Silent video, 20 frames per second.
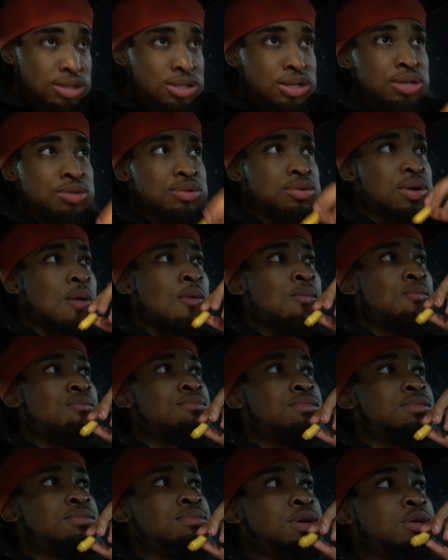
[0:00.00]
I say
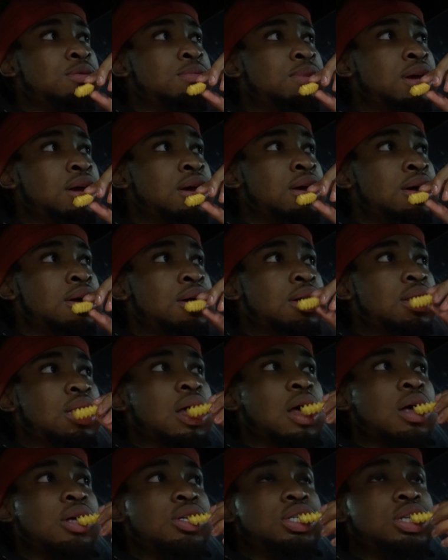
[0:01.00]
people be.
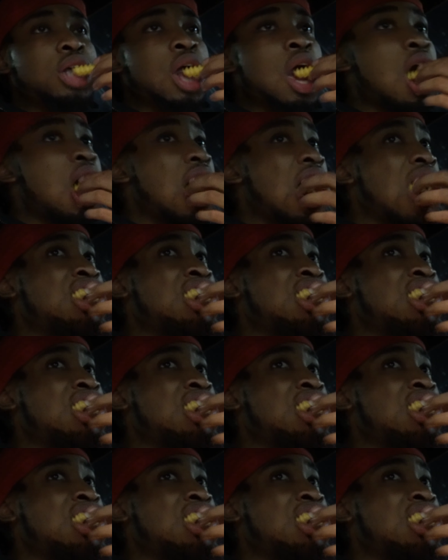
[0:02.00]
Oh shit.